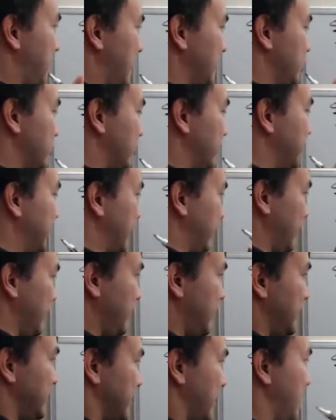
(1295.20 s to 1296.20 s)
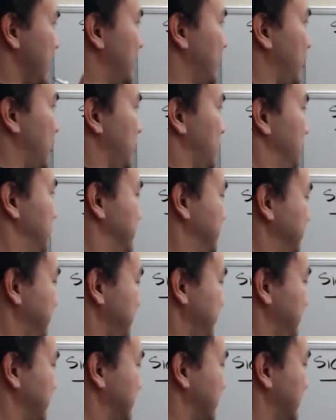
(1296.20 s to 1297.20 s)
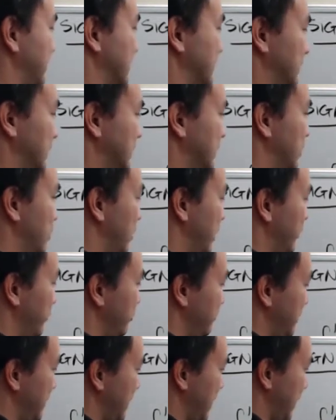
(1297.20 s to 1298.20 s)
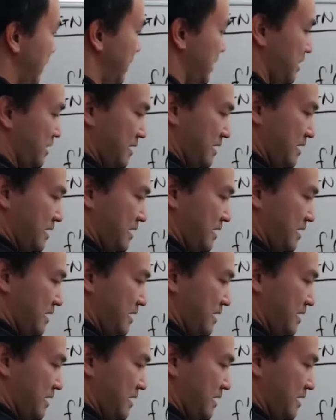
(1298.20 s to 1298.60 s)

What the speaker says: derivative in this interval is going to be a